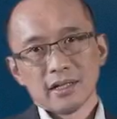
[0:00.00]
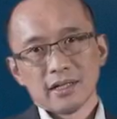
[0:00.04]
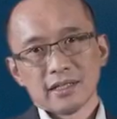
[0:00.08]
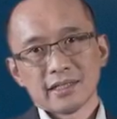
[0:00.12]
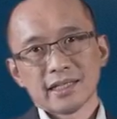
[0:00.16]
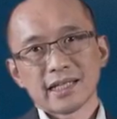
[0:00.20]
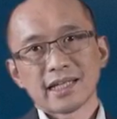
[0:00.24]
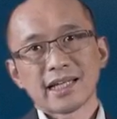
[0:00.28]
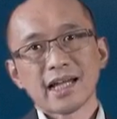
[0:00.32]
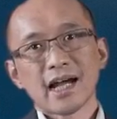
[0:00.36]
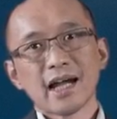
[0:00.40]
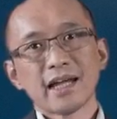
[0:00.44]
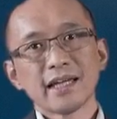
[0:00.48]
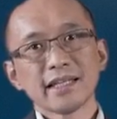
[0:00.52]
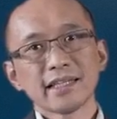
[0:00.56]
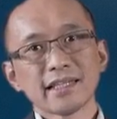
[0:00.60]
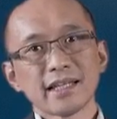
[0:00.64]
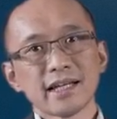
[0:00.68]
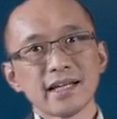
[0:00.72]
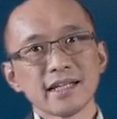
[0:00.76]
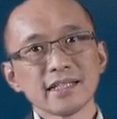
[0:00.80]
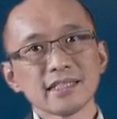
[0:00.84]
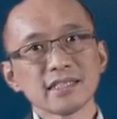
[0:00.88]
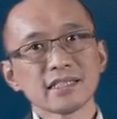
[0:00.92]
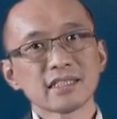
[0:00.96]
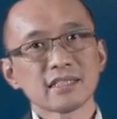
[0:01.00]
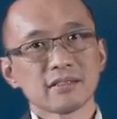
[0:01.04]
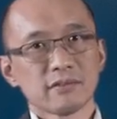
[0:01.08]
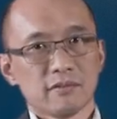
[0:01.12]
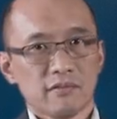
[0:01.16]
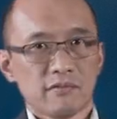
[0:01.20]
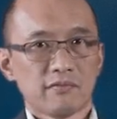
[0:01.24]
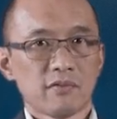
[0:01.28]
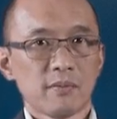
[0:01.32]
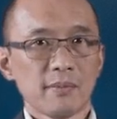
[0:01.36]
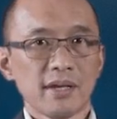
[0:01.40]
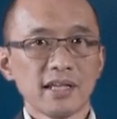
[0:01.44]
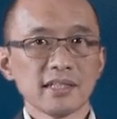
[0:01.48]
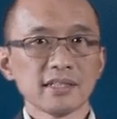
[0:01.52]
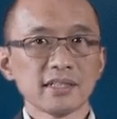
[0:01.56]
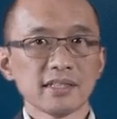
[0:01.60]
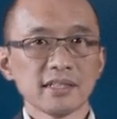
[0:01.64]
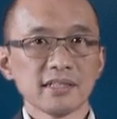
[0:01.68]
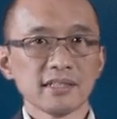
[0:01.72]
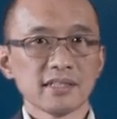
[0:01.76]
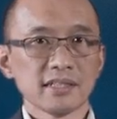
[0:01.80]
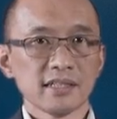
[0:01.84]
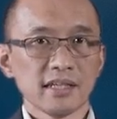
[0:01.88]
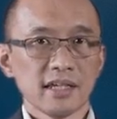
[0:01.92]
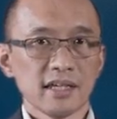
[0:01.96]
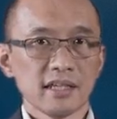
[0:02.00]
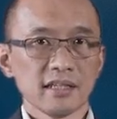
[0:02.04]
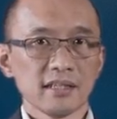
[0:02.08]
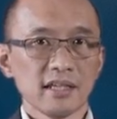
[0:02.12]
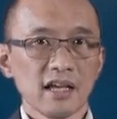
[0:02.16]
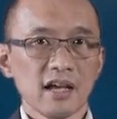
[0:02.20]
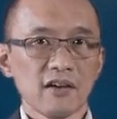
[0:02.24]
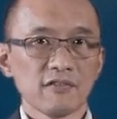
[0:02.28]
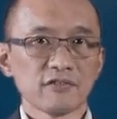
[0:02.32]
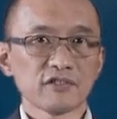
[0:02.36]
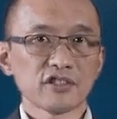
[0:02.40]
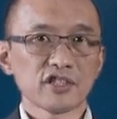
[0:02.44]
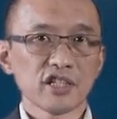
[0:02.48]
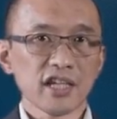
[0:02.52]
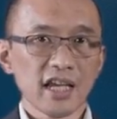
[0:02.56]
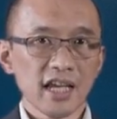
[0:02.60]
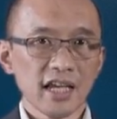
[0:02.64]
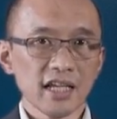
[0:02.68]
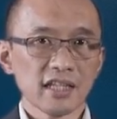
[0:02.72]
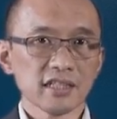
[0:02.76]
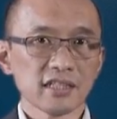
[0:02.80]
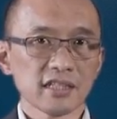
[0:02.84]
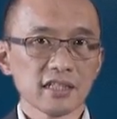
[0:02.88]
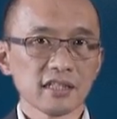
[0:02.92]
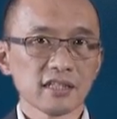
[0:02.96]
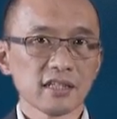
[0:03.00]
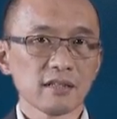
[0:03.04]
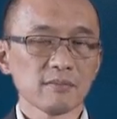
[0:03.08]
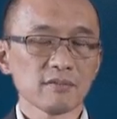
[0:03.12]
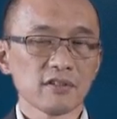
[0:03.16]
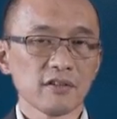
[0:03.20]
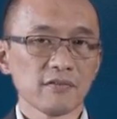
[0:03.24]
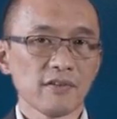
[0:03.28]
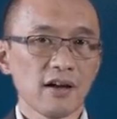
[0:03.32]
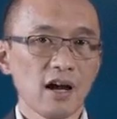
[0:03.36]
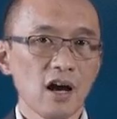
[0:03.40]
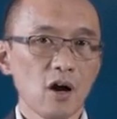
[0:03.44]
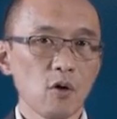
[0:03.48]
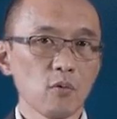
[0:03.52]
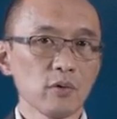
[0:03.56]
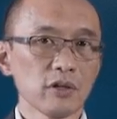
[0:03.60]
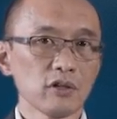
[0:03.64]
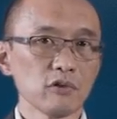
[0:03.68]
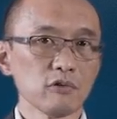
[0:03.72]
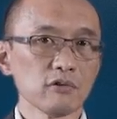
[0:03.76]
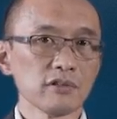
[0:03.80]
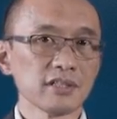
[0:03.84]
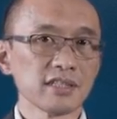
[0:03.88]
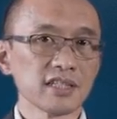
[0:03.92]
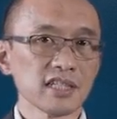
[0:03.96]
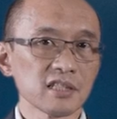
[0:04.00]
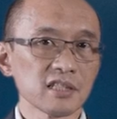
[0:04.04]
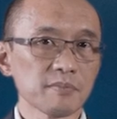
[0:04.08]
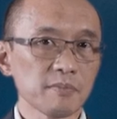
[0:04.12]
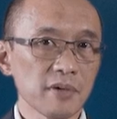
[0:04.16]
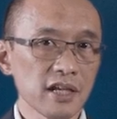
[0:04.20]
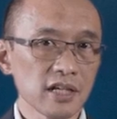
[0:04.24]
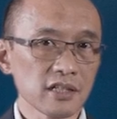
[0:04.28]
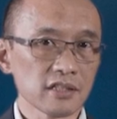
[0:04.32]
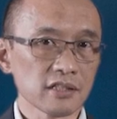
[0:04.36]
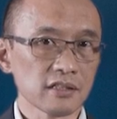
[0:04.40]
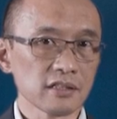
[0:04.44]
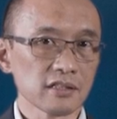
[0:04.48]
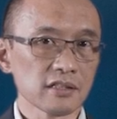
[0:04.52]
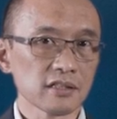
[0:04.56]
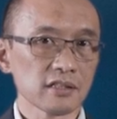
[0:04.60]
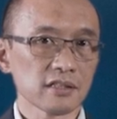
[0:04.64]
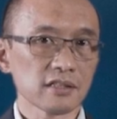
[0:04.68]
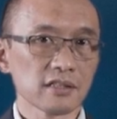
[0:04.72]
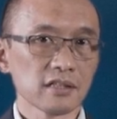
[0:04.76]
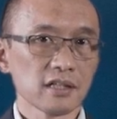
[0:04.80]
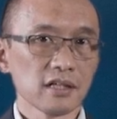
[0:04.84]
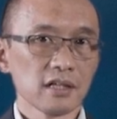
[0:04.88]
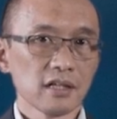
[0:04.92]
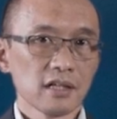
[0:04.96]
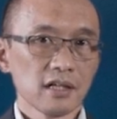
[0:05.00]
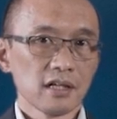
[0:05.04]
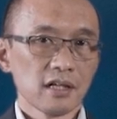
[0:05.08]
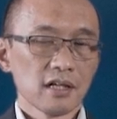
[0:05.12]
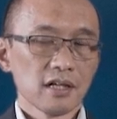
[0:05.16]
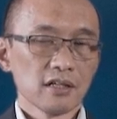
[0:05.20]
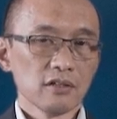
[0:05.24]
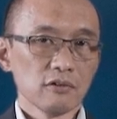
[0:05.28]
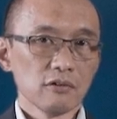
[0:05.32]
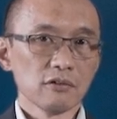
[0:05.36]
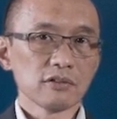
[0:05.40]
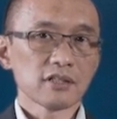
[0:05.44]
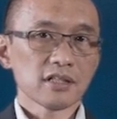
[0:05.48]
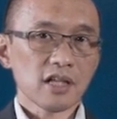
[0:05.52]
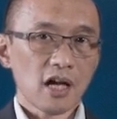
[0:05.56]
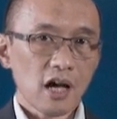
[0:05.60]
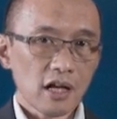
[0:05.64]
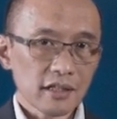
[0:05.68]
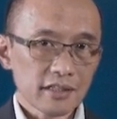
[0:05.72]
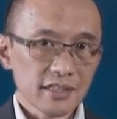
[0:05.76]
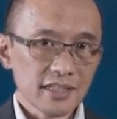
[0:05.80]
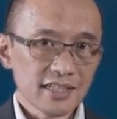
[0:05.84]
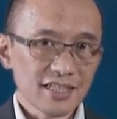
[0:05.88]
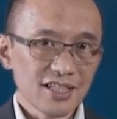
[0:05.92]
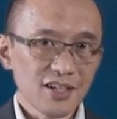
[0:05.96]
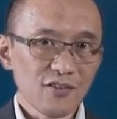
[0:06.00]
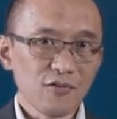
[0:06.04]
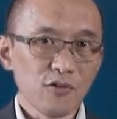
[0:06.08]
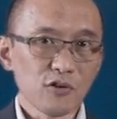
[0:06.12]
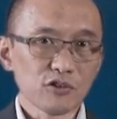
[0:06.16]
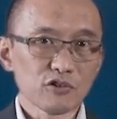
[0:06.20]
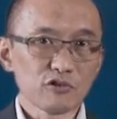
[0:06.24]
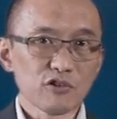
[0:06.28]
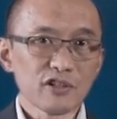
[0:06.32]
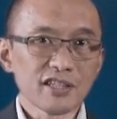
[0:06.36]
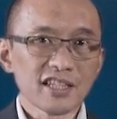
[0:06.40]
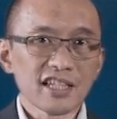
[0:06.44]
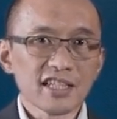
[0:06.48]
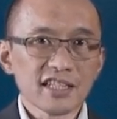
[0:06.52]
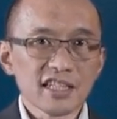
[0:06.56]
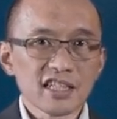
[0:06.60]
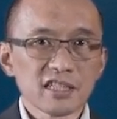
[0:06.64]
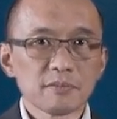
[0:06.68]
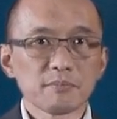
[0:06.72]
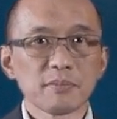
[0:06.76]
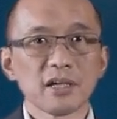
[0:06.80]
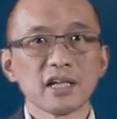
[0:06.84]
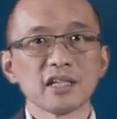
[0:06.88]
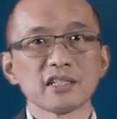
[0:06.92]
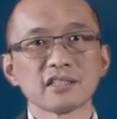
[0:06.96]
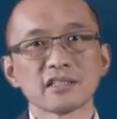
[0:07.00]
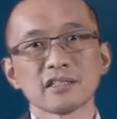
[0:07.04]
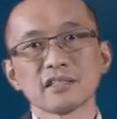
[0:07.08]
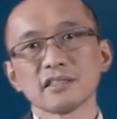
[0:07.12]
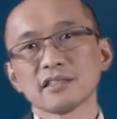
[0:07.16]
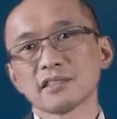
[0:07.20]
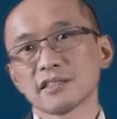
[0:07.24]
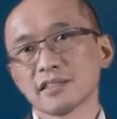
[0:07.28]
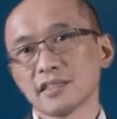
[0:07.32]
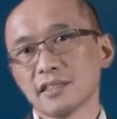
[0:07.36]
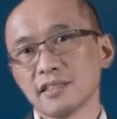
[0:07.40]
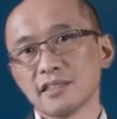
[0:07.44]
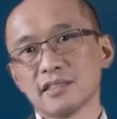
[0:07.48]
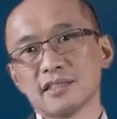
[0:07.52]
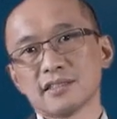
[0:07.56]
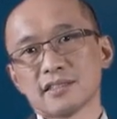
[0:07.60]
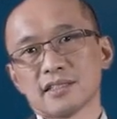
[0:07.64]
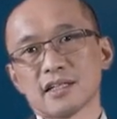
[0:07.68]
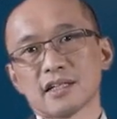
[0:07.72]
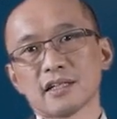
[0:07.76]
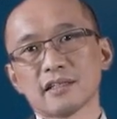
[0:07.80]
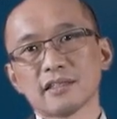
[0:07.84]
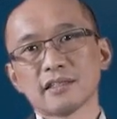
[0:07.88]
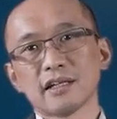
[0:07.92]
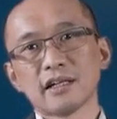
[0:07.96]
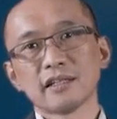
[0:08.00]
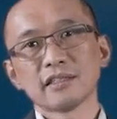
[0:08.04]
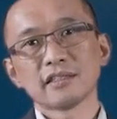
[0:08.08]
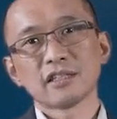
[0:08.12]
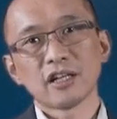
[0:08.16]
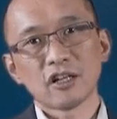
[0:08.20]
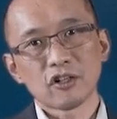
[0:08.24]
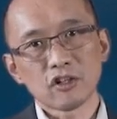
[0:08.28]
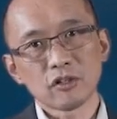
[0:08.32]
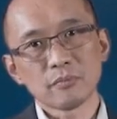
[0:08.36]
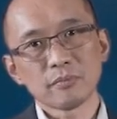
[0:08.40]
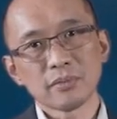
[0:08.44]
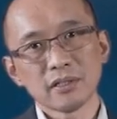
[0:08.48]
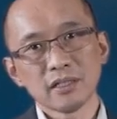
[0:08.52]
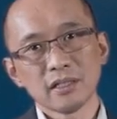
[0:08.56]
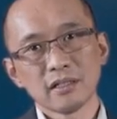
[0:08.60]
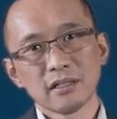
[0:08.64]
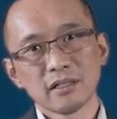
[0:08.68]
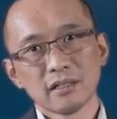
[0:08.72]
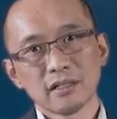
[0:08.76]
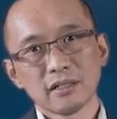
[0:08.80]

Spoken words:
the guidelines from NCCN have changed in terms of how we use patients, use CAR T-cell for treating these patients in the second-line therapy.